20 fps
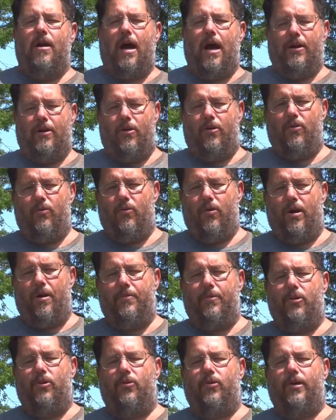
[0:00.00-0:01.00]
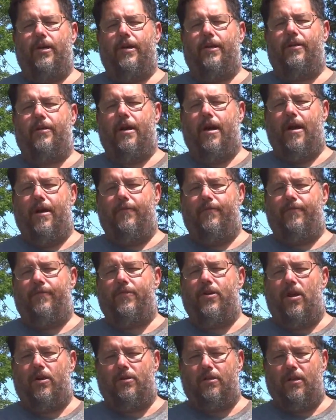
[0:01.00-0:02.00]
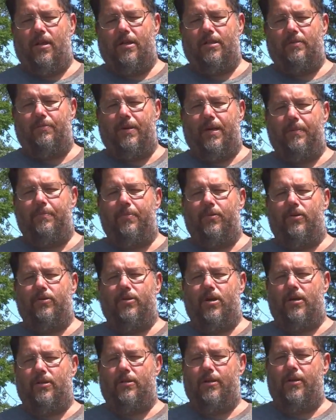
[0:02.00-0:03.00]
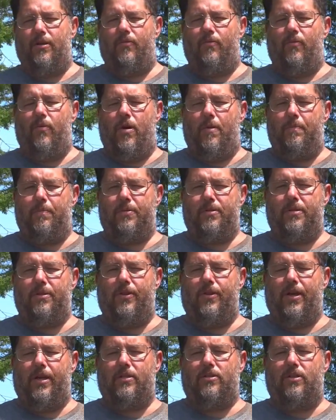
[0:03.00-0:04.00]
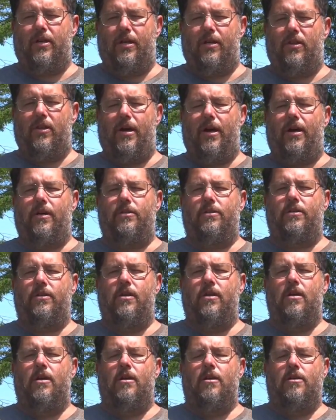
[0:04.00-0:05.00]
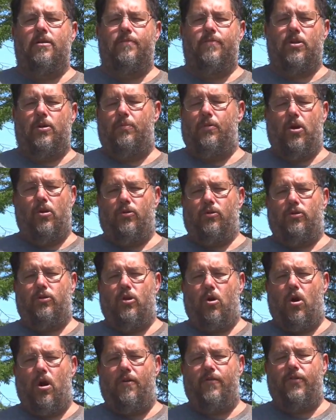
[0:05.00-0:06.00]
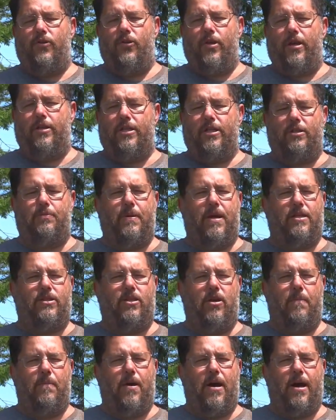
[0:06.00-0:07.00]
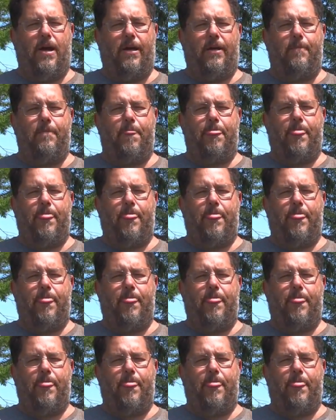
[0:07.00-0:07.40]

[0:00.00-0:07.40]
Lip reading: I know what I'm doing. I've talked to a lot of people, talked to reps and things like that. So don't go off and do that just based on my